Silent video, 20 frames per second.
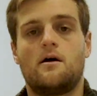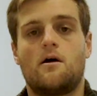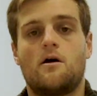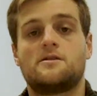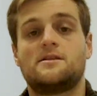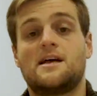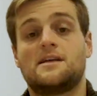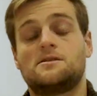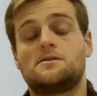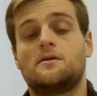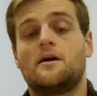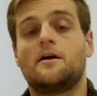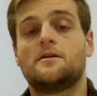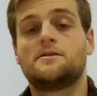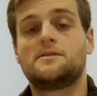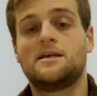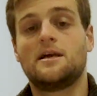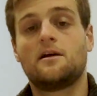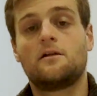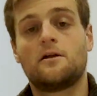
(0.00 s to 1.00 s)
our Dental
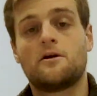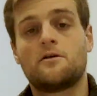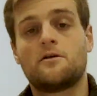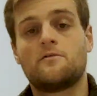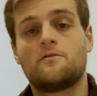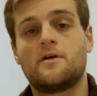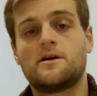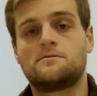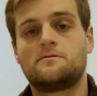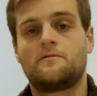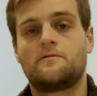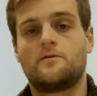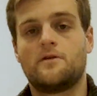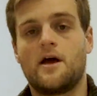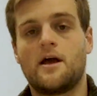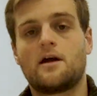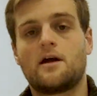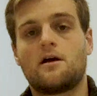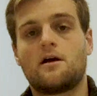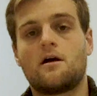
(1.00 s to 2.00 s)
LT Clear Resin for
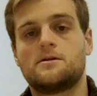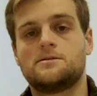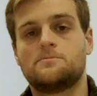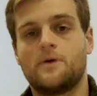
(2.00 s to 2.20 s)
night guards